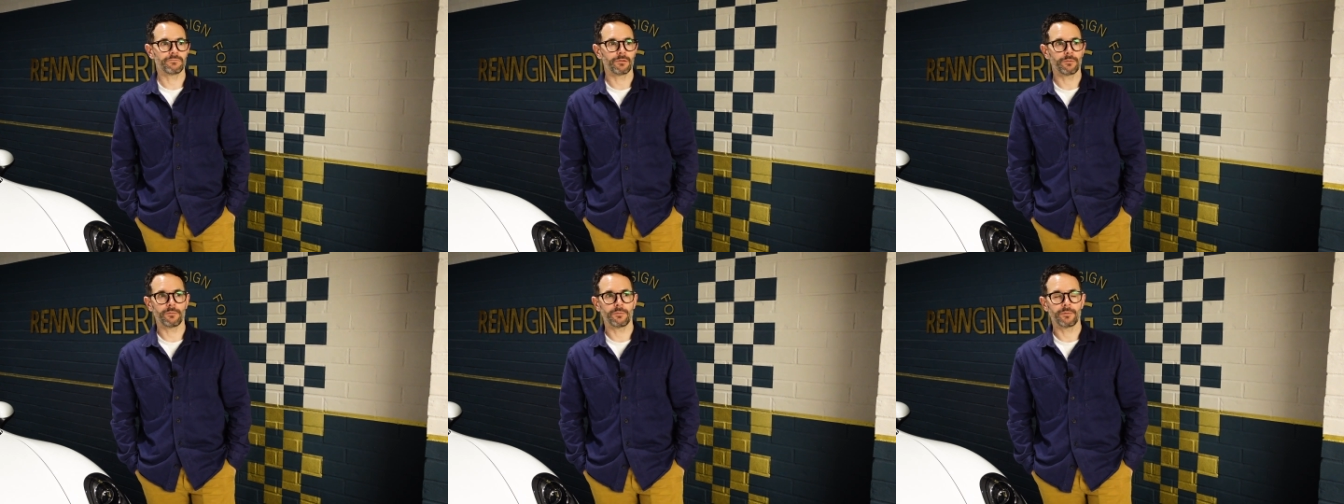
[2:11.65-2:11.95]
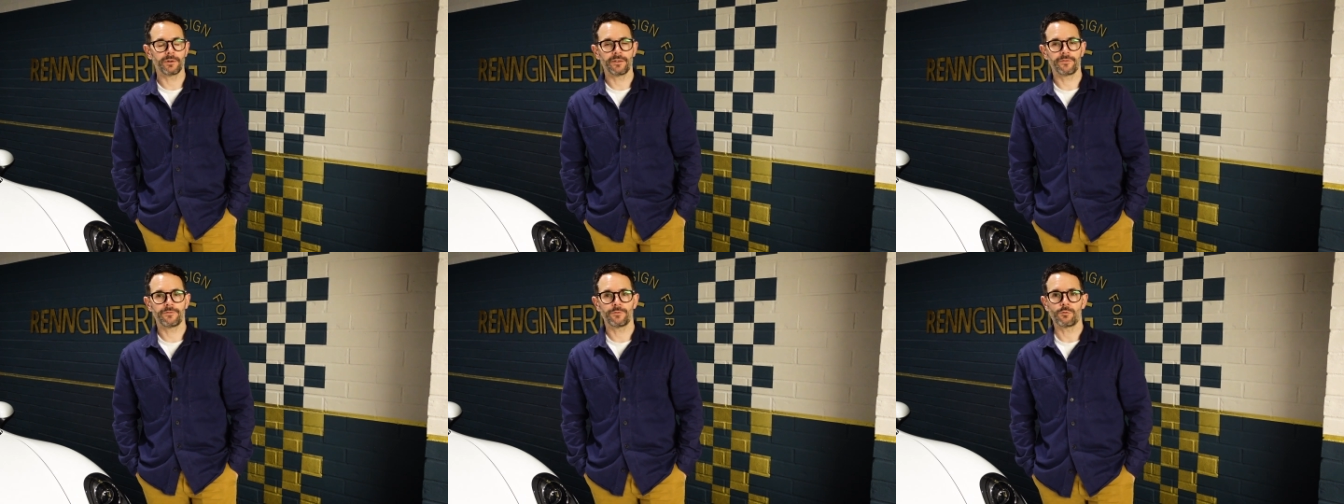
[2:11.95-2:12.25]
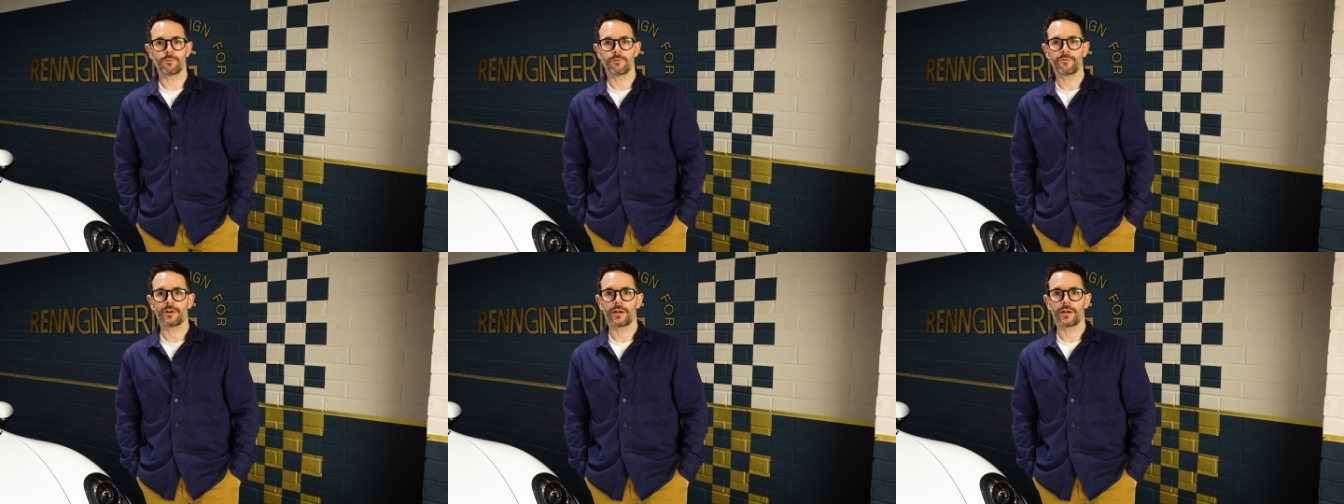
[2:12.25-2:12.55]
probably
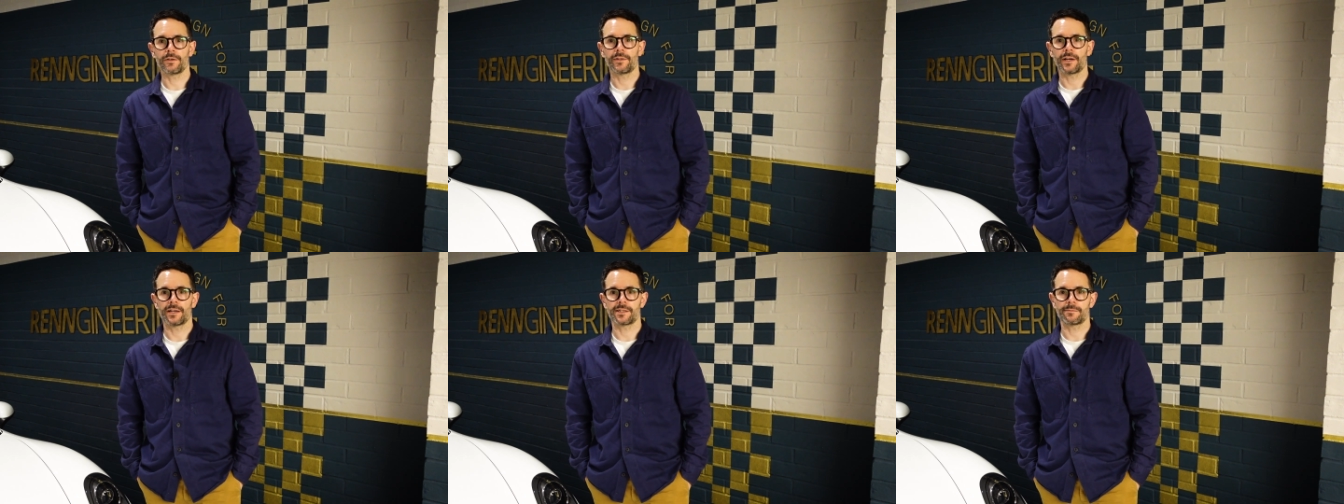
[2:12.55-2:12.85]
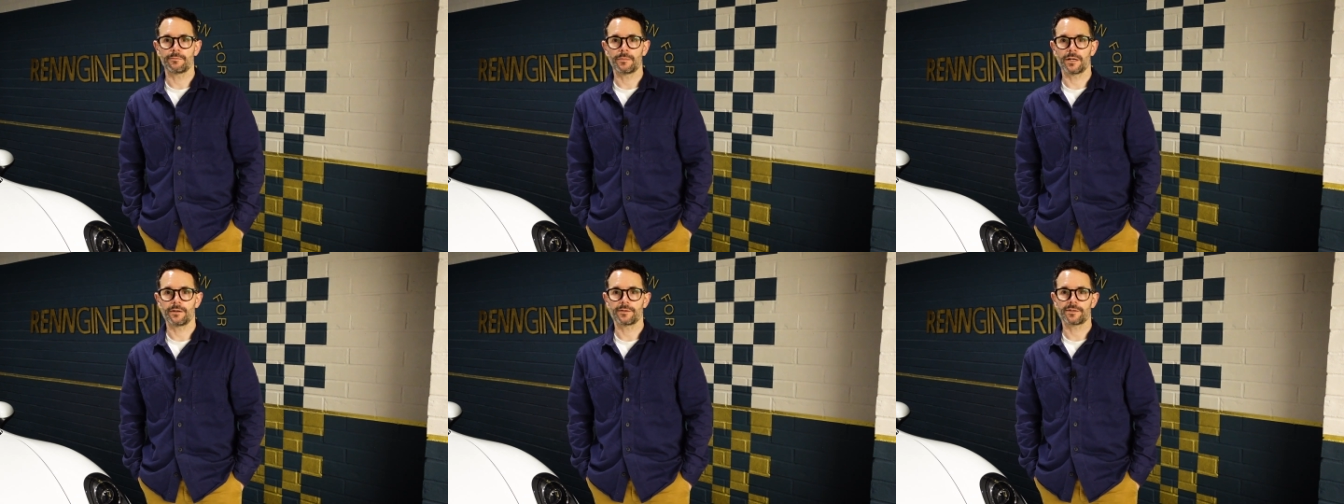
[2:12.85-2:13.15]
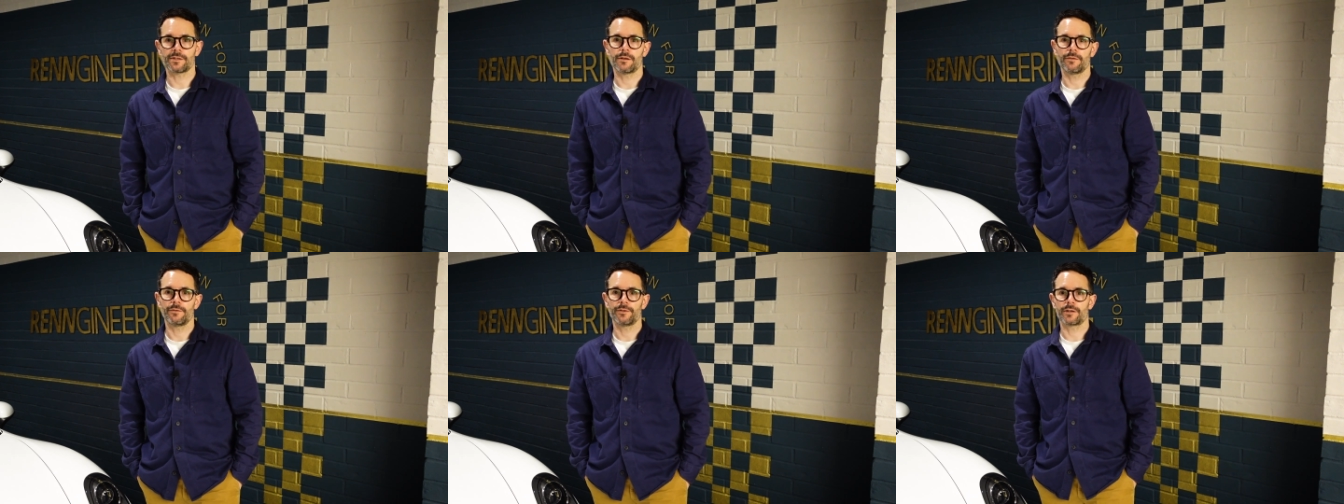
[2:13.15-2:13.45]
4,000 or 5,000
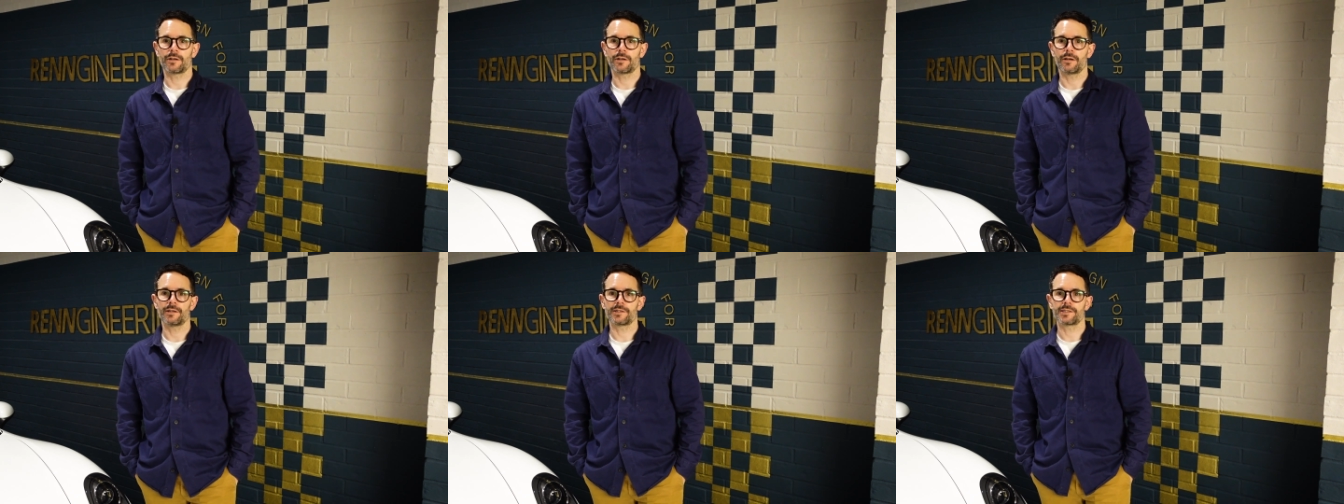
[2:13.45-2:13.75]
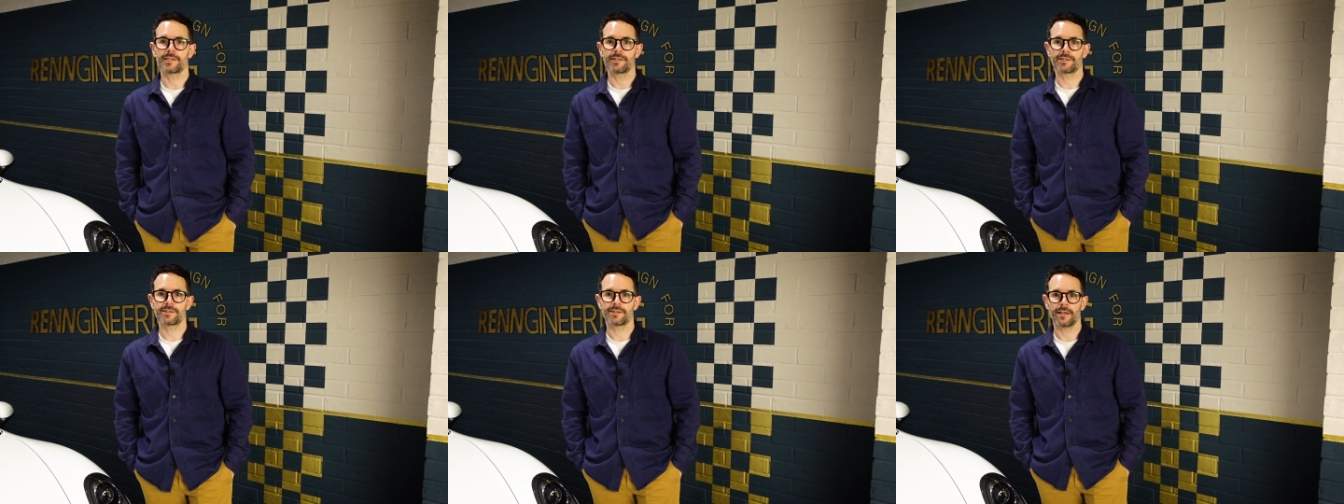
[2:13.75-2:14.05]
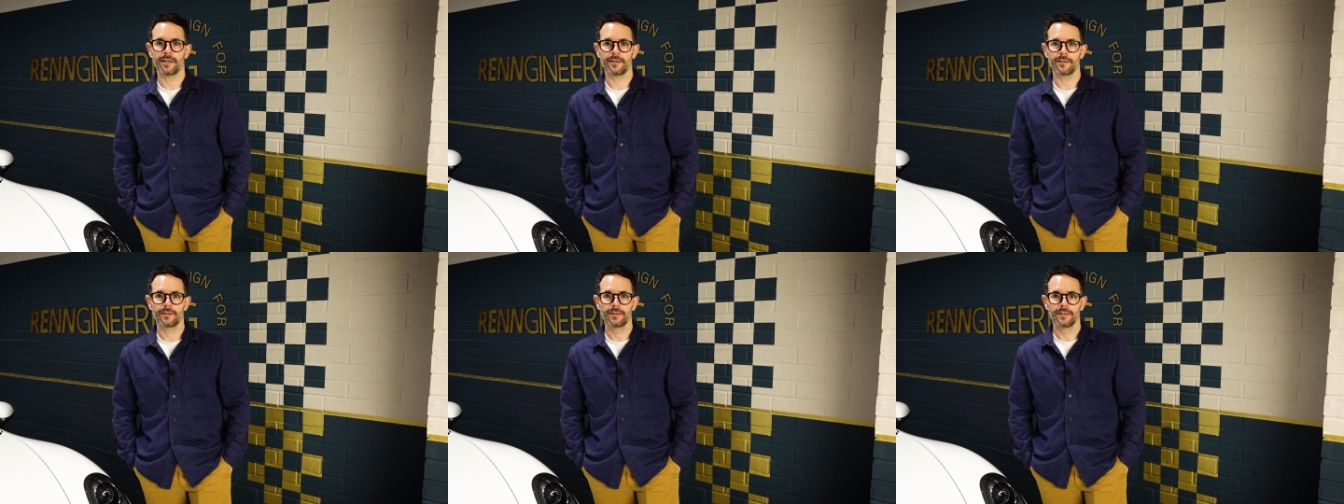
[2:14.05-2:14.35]
miles on the car since
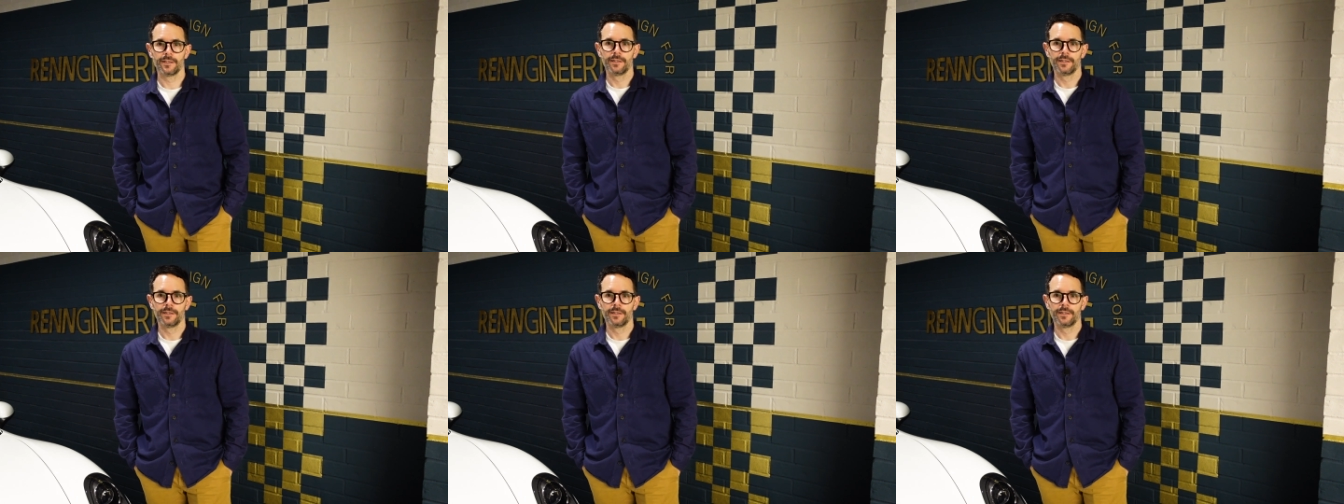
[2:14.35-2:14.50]
then.